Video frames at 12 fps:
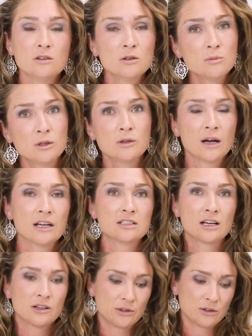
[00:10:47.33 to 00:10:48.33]
you do blue
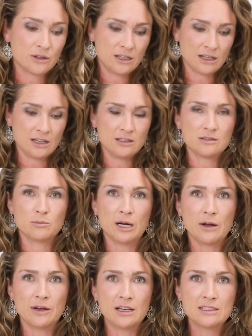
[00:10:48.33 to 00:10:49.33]
eyeshadow with green eyes,
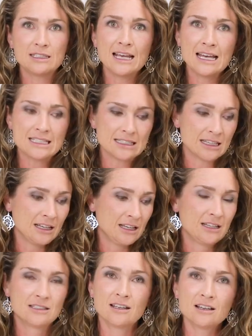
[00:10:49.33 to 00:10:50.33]
brown eyes? Yes,
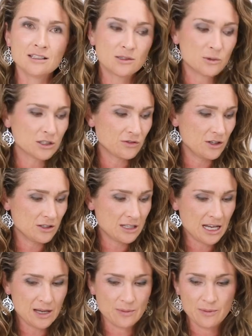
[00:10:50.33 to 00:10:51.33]
as long as it works for your
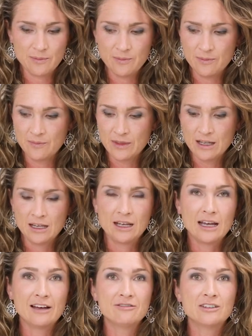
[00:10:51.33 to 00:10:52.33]
type.
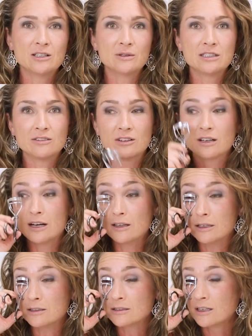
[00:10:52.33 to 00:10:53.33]
Have fun with different
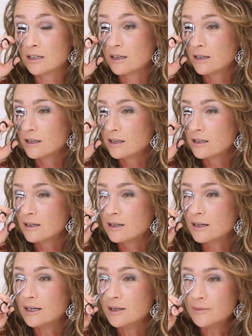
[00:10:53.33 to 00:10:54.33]
colors.
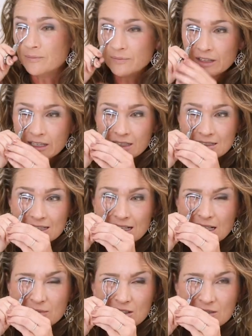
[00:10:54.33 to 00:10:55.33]
Um, like I
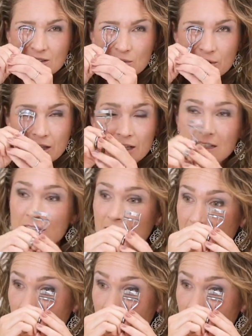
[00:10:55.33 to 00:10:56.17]
said, I'm usually playing in the